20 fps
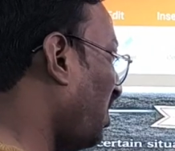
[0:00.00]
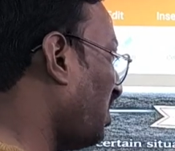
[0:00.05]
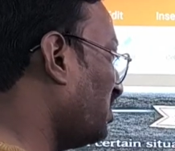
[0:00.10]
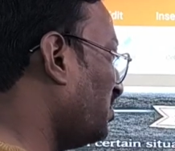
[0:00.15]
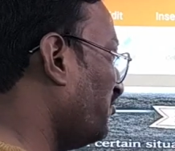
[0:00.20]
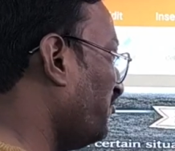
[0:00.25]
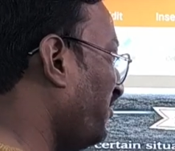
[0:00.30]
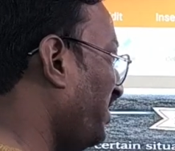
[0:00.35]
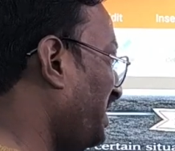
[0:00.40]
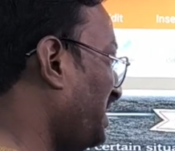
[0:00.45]

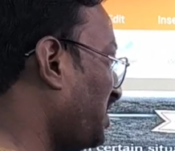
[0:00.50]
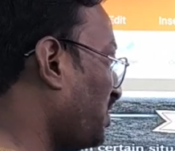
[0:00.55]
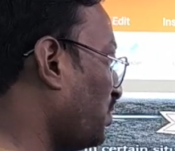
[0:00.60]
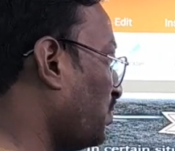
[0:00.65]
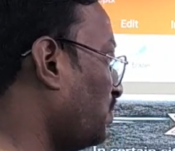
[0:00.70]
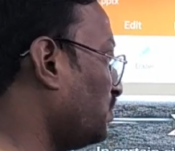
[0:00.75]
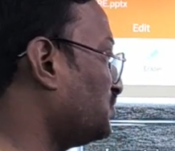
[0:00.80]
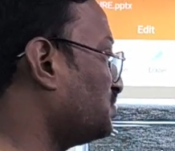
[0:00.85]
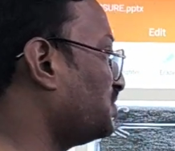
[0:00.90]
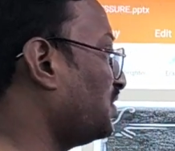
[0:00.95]
on wet
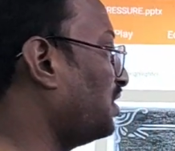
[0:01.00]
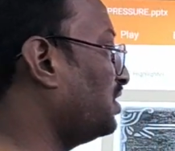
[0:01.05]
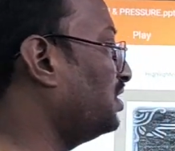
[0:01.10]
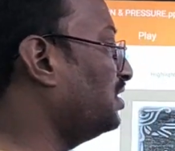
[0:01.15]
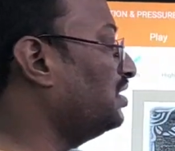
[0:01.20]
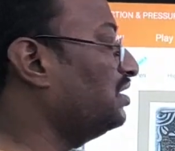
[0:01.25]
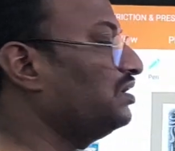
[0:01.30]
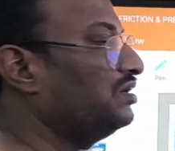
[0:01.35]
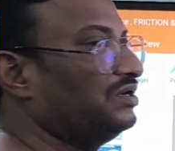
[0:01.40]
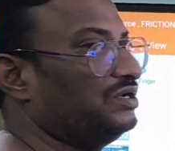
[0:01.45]
roads
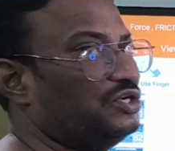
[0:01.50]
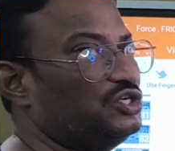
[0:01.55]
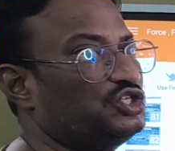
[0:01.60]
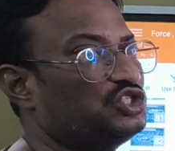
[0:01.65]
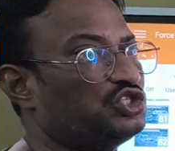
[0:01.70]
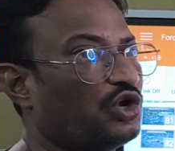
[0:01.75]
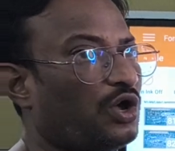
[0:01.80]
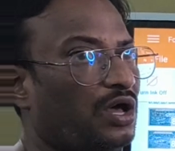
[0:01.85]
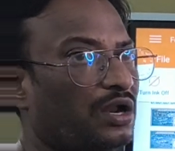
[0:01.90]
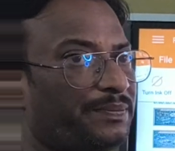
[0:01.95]
and
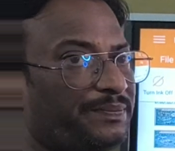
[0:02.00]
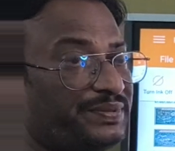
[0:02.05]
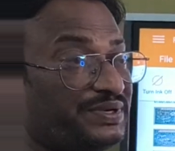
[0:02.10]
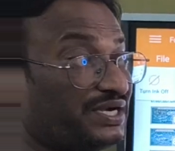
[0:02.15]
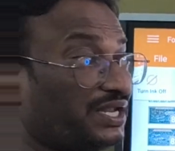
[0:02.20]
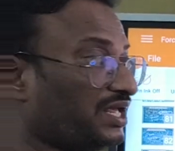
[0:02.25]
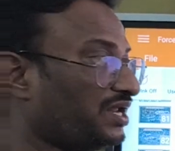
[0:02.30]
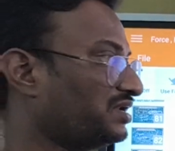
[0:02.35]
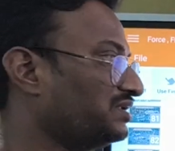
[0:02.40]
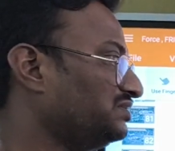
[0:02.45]

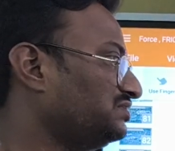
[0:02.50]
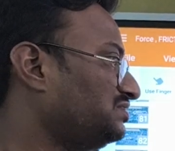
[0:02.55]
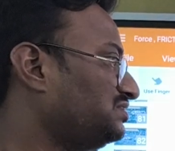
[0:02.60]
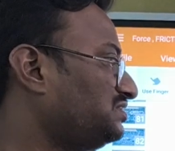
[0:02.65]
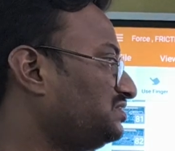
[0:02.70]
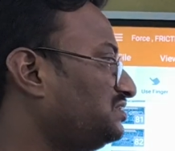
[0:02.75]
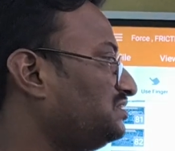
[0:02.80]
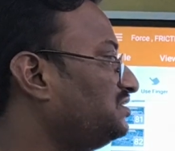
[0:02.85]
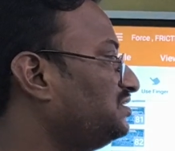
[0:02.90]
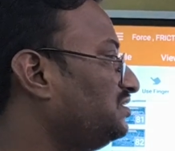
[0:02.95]
sharp
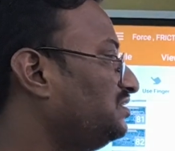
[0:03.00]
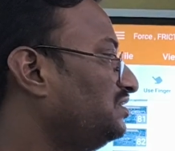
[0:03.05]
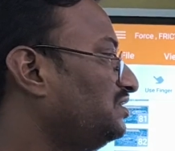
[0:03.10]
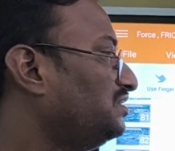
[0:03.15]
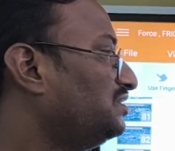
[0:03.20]
turns.